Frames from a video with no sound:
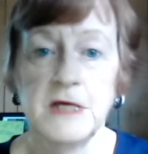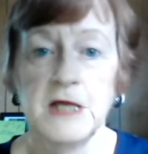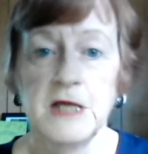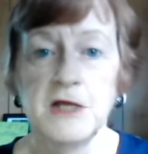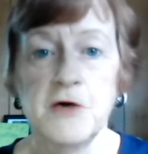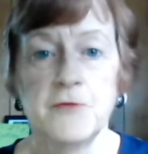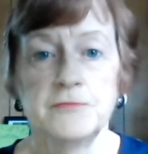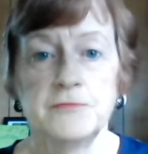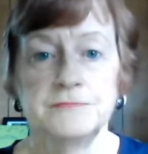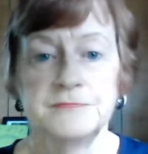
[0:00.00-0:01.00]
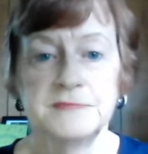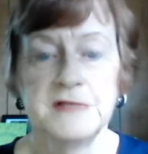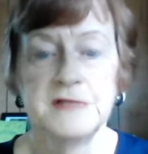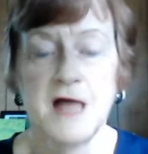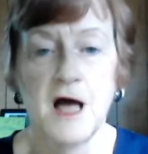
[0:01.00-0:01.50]
Hello.
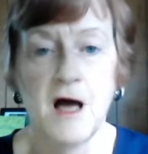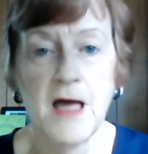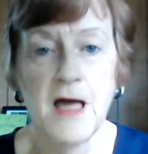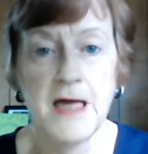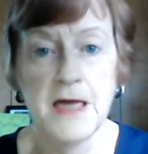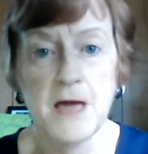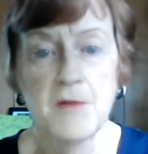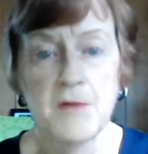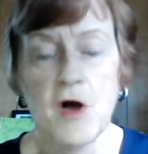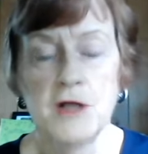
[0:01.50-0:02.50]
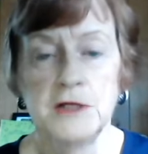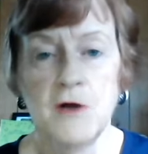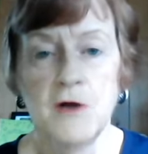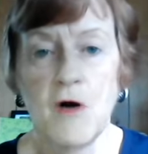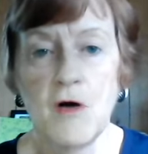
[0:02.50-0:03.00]
Hey, I'm
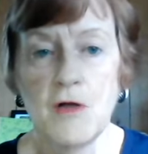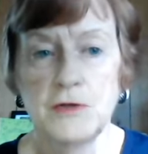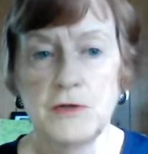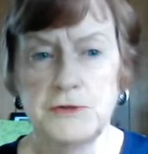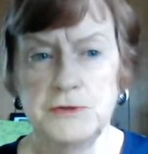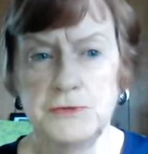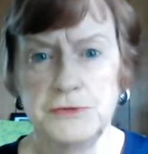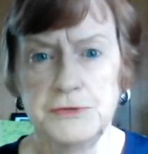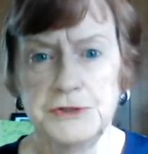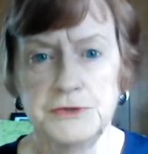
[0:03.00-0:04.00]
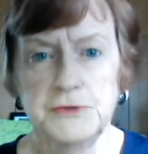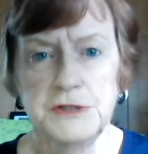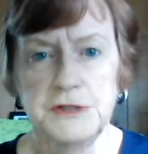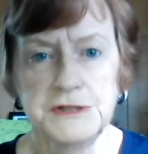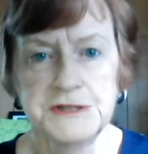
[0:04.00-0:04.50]
calling all new
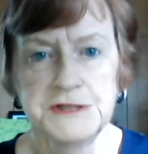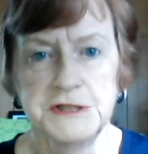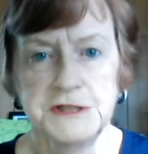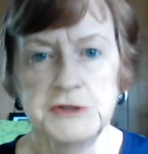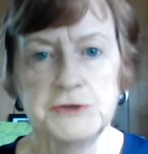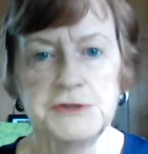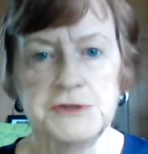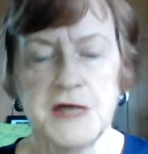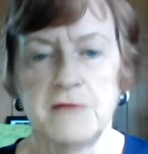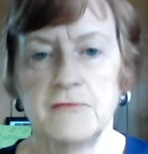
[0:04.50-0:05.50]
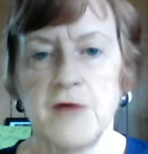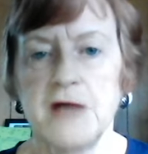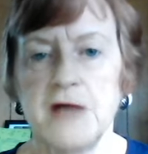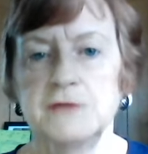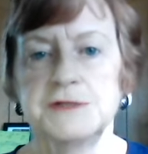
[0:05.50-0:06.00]
students, teachers, and
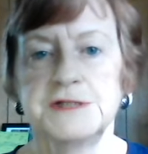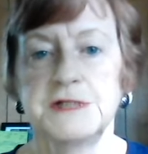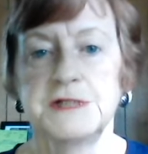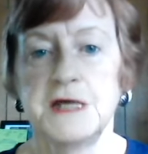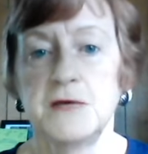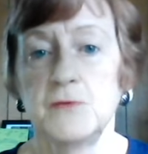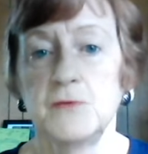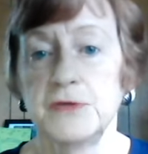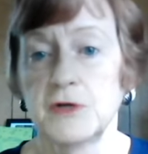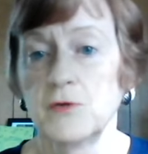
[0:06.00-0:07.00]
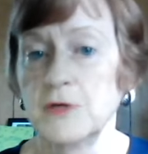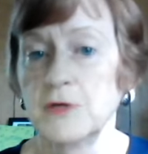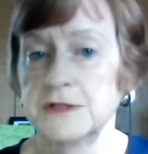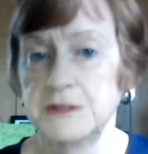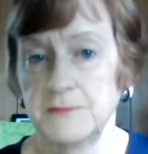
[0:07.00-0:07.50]
writers today with a
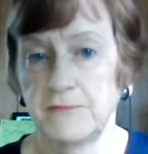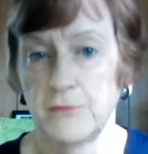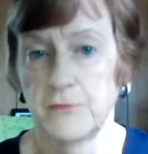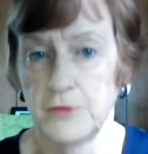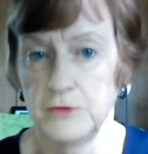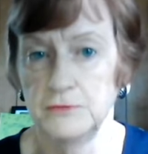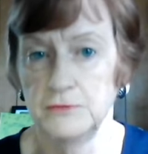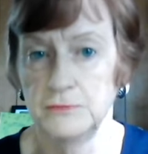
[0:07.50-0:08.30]
quick tip for you.